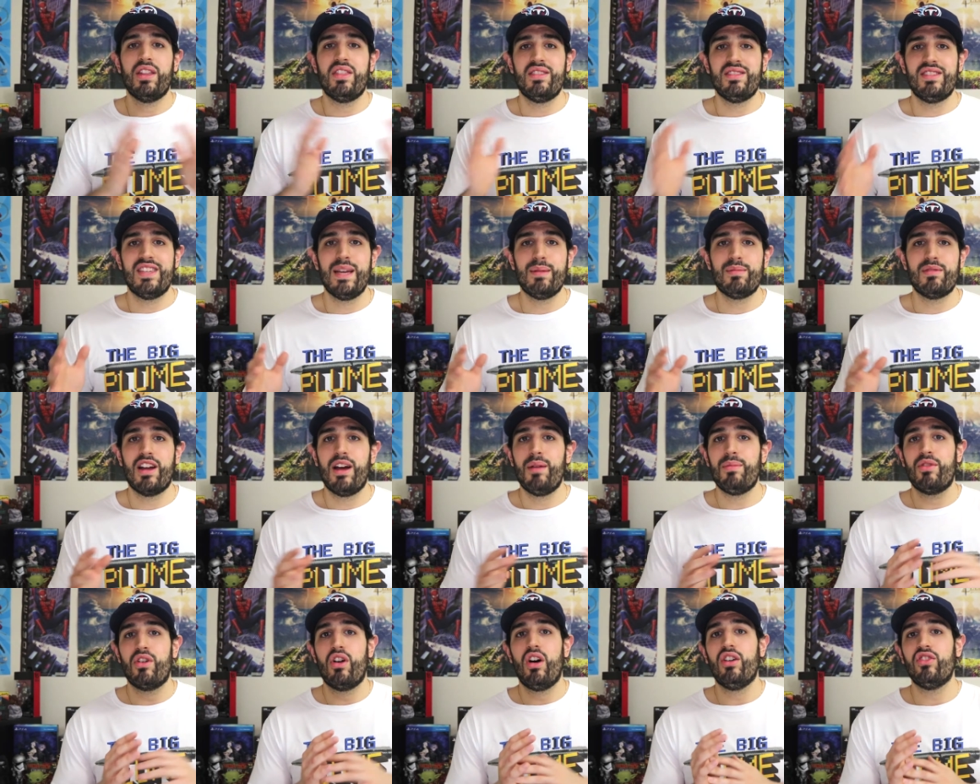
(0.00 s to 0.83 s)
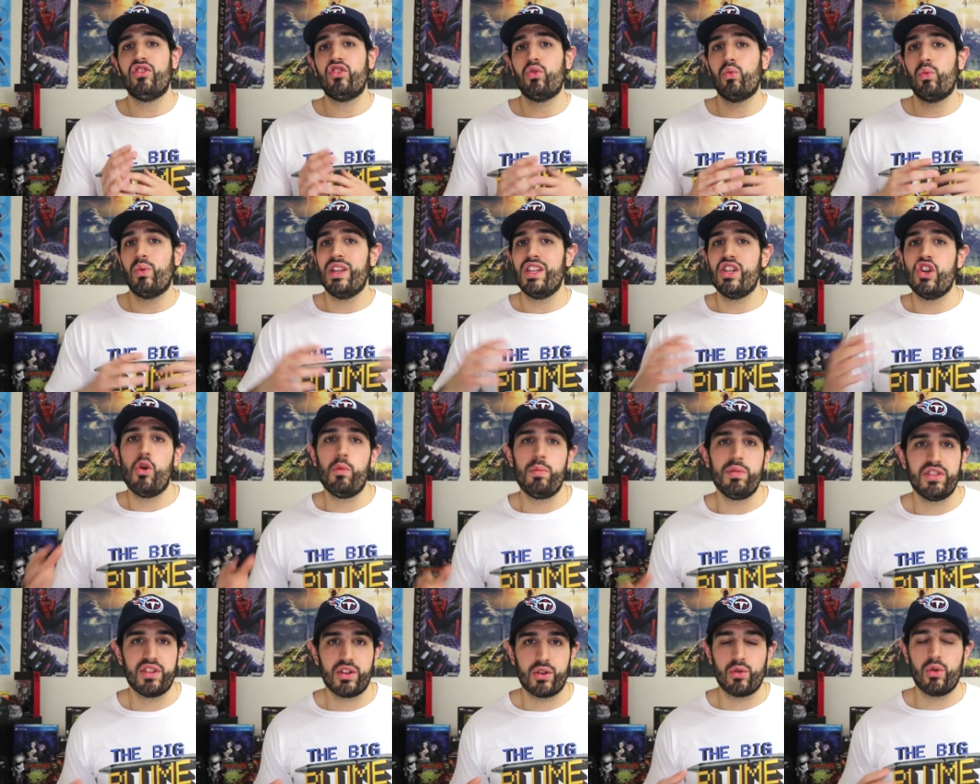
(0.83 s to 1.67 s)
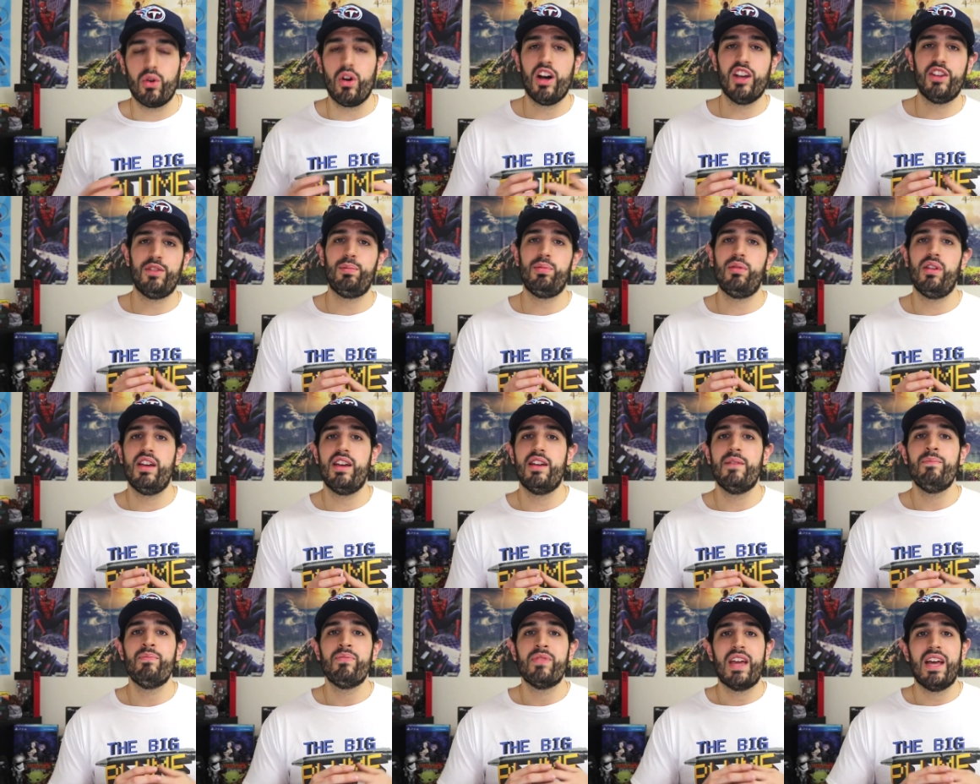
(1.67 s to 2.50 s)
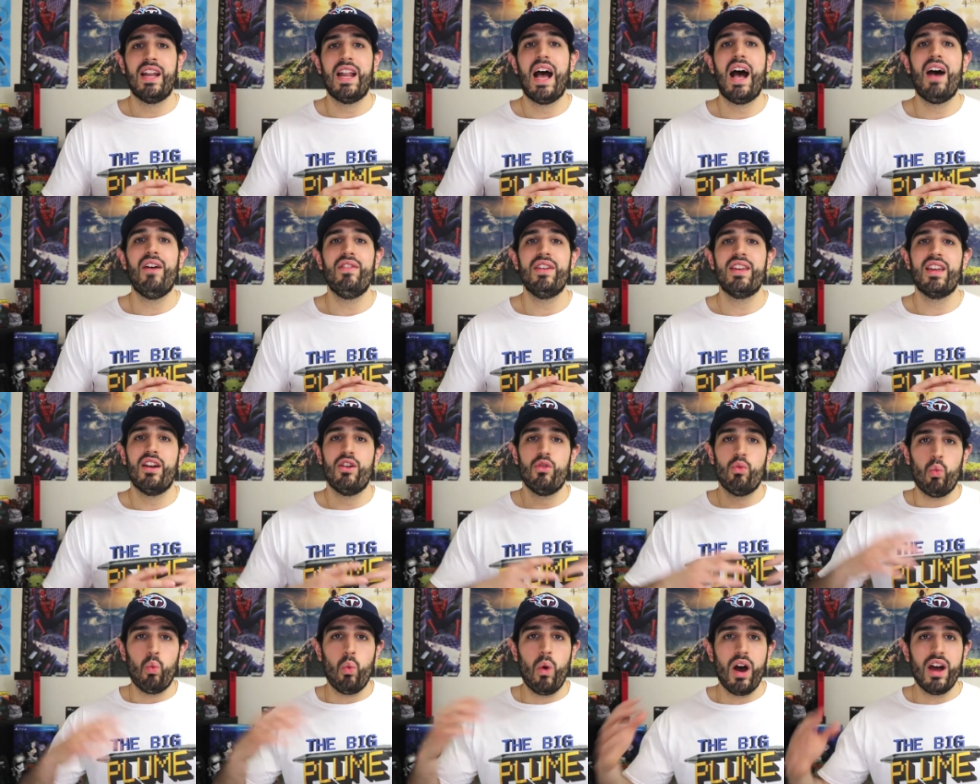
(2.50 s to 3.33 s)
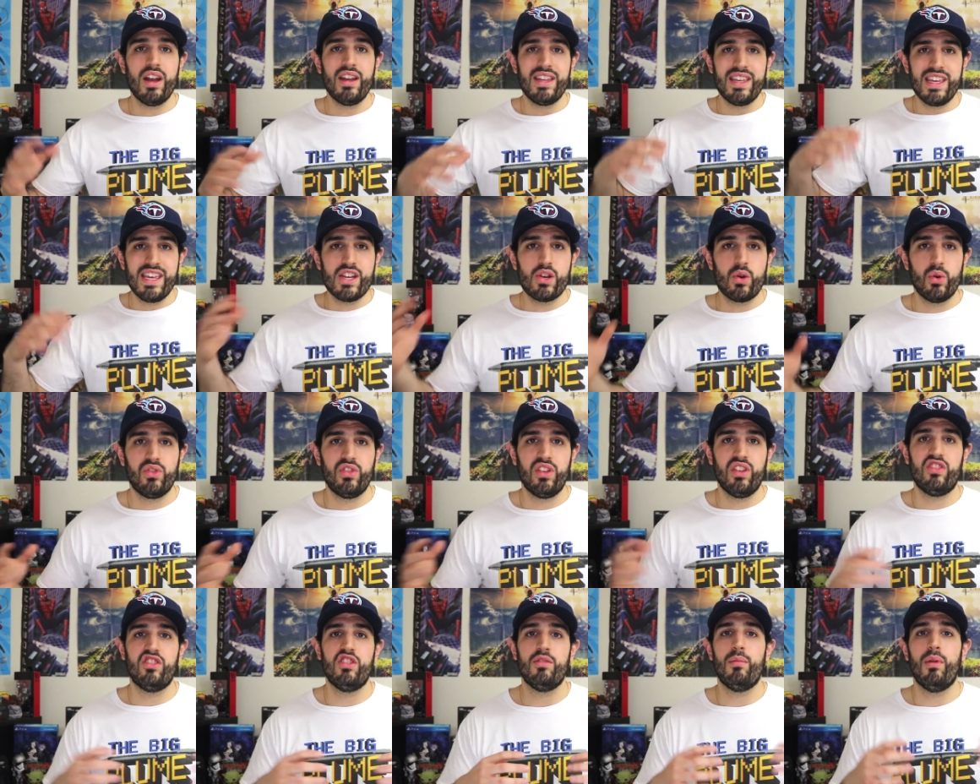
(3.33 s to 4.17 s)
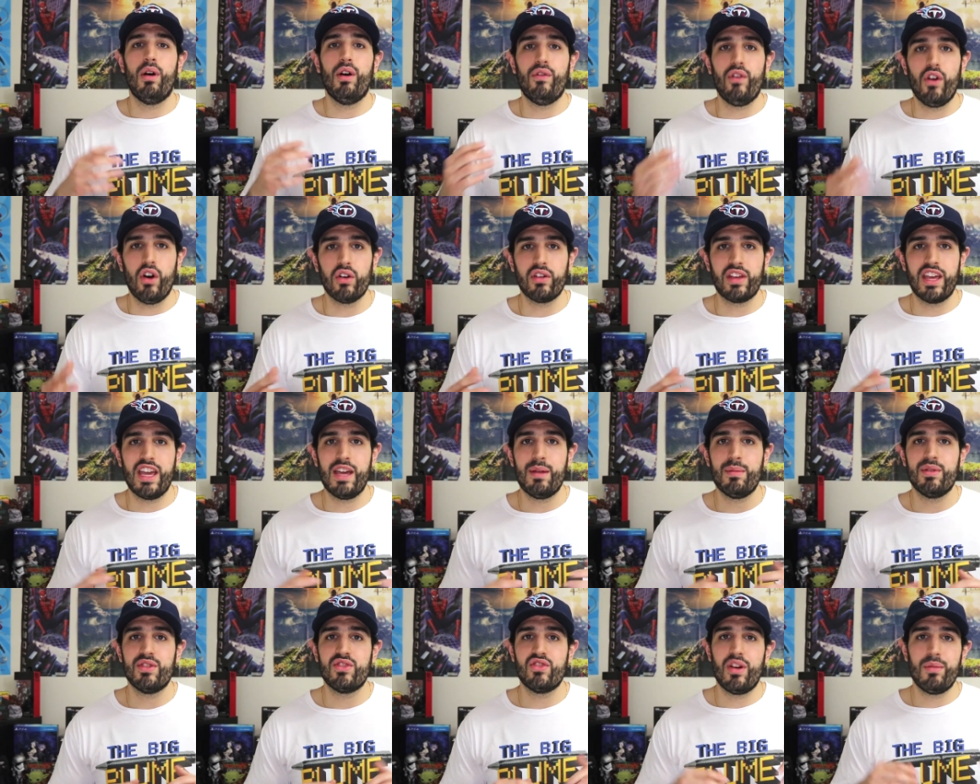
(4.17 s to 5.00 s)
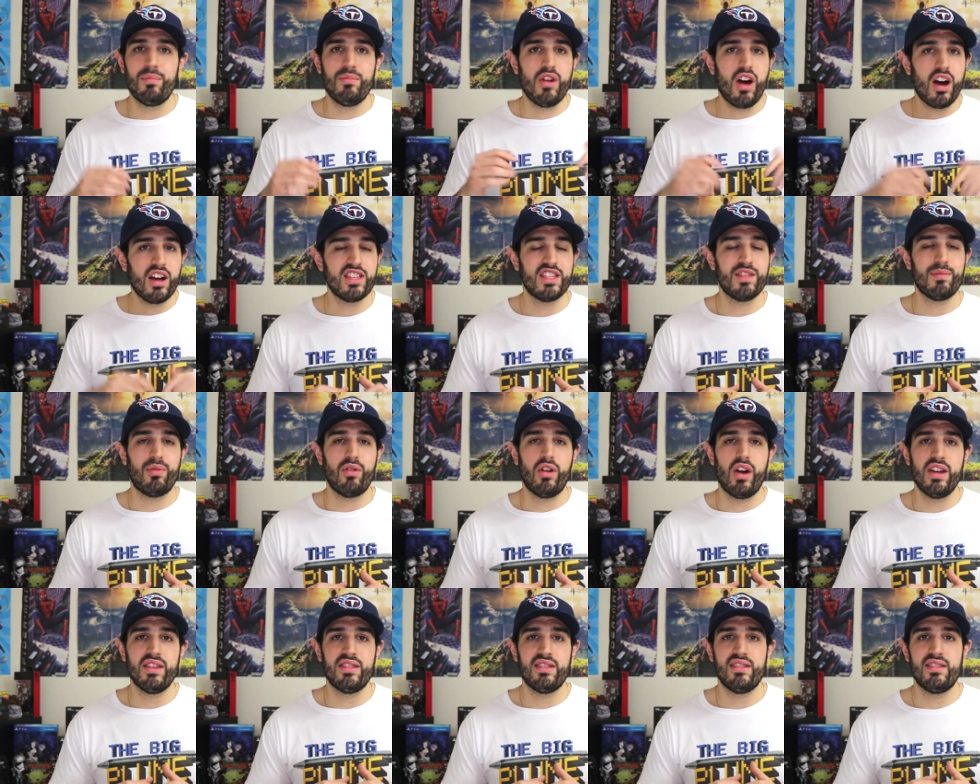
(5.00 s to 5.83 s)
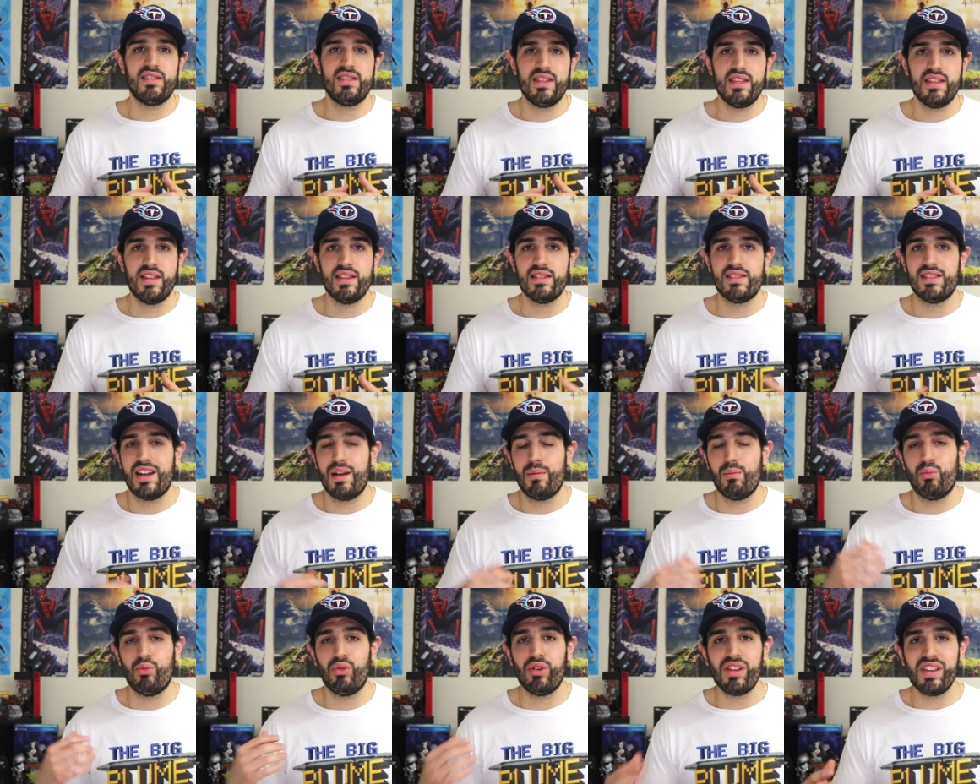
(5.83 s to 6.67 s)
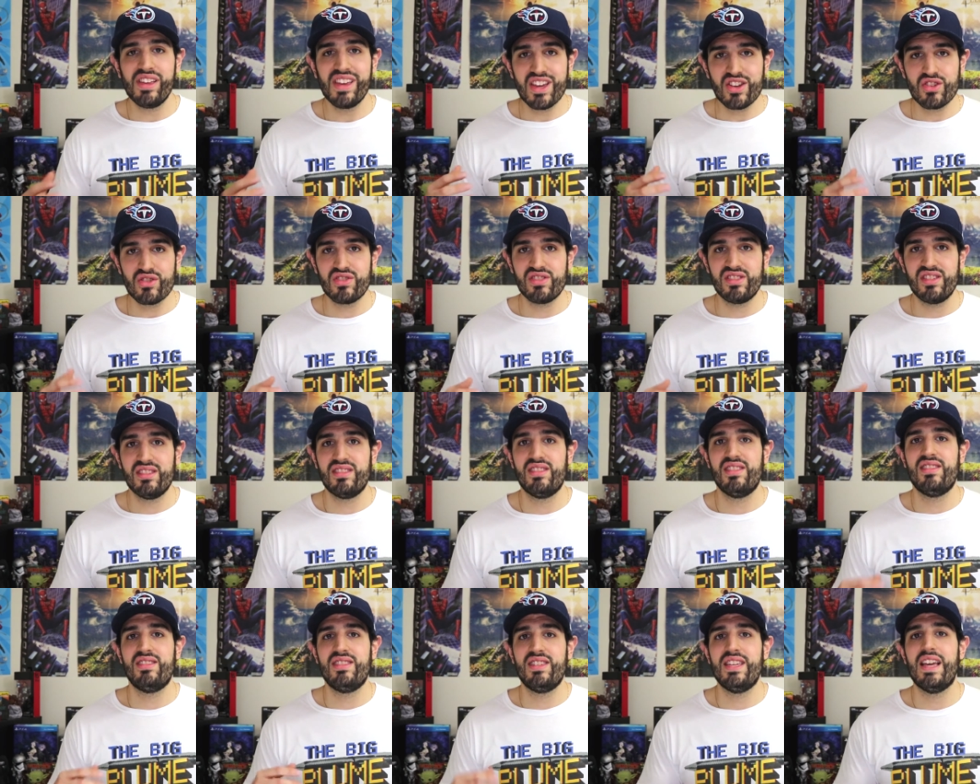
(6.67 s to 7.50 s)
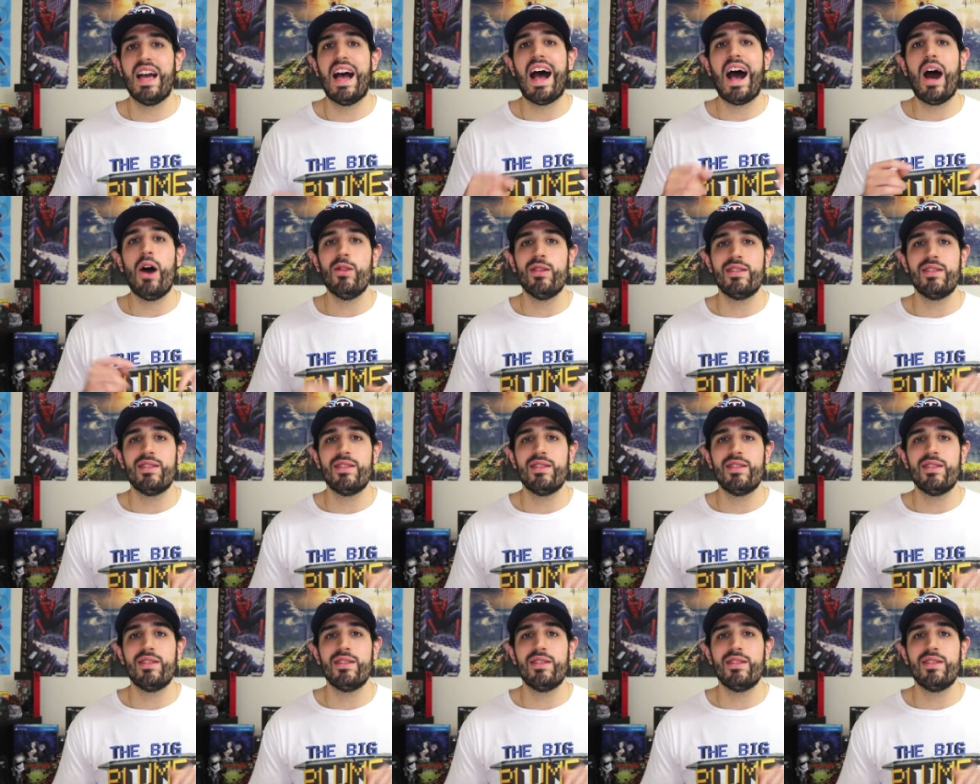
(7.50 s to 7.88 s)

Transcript: at the same time, they're also really open to cross-playing and having a one ecosystem of all gamers. So I'm not surprised to see this, and I'm really interested to see how